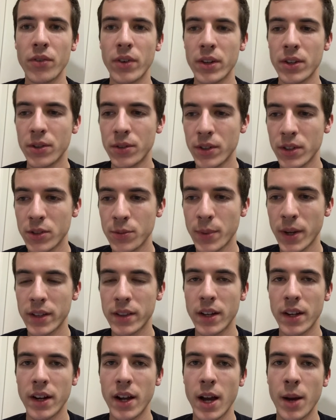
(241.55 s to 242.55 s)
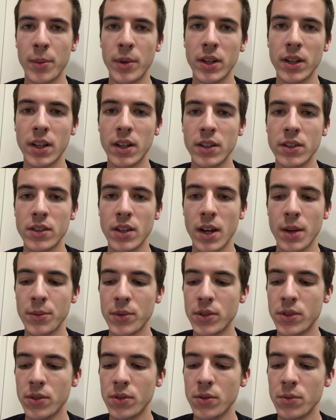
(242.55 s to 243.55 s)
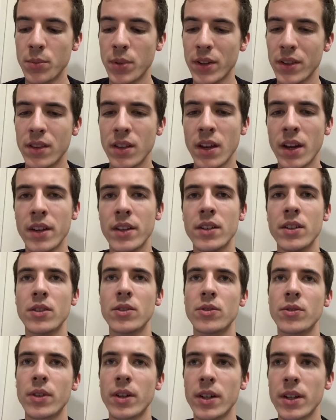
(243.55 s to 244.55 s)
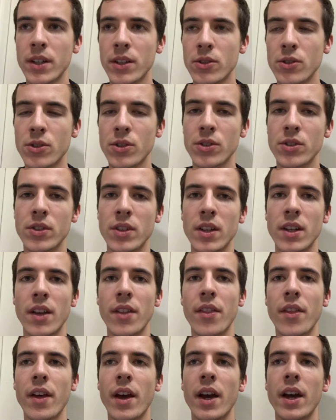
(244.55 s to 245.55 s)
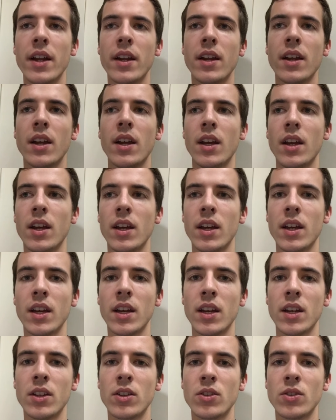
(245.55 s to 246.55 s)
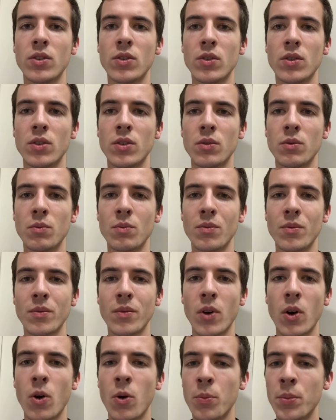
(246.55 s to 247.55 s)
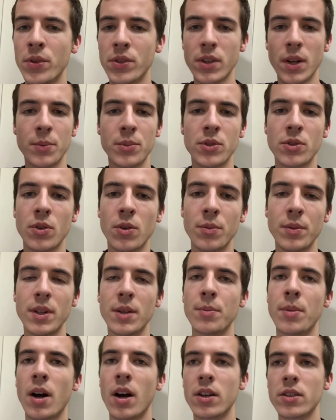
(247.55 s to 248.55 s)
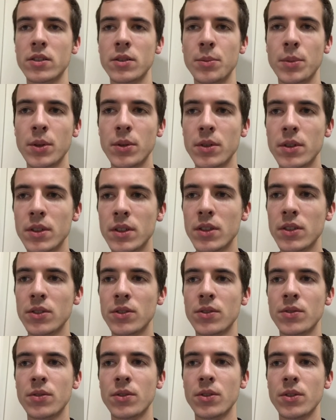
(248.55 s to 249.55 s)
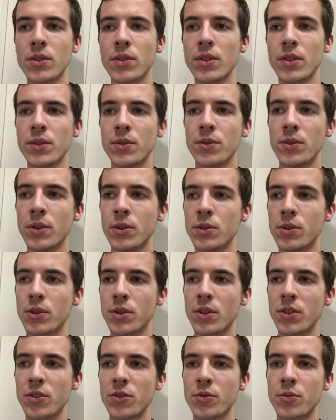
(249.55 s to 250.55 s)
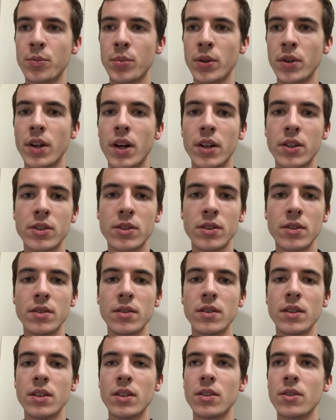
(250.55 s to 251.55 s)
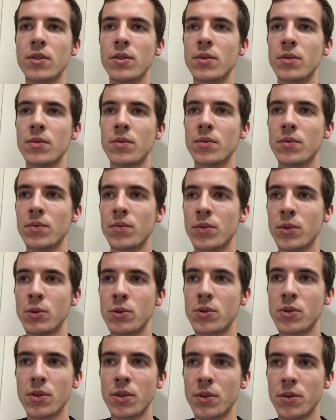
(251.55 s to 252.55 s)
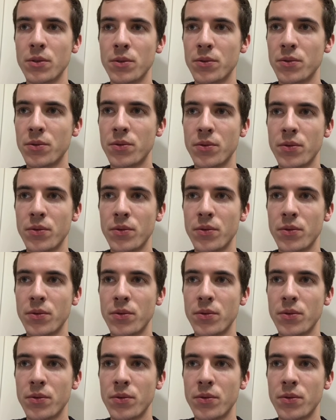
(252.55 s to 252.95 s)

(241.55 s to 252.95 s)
I don't expect that happening anytime soon, but the idea is very interesting in that it opens up so many possibilities for the future of production and the future of